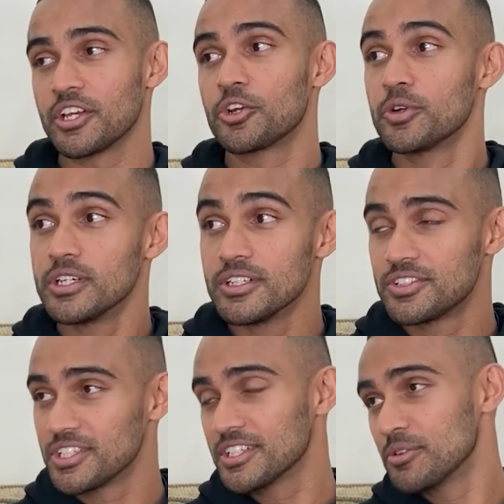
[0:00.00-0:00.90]
a grilled
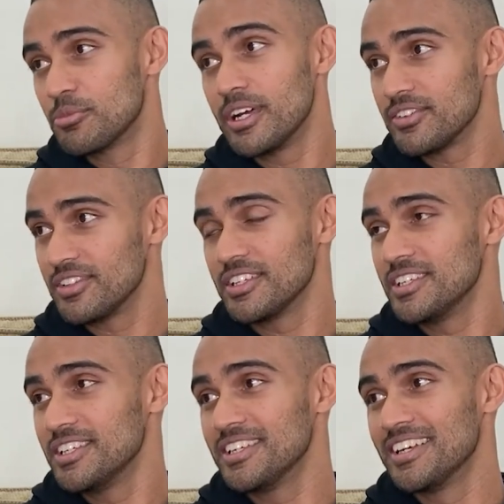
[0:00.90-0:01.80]
chicken breast
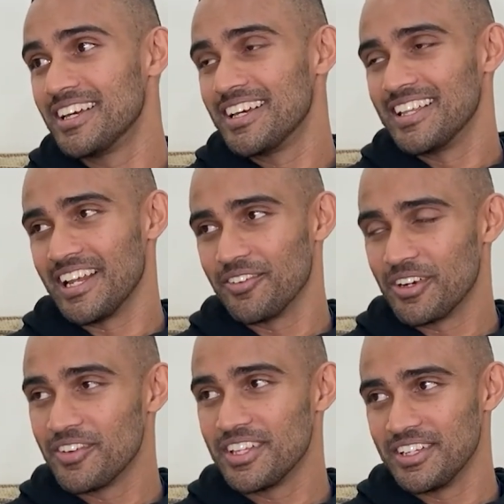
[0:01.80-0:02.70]
thingy, like
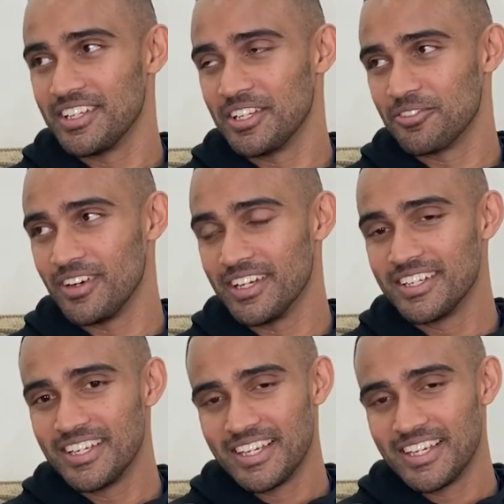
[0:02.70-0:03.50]
whatever, then it's fine.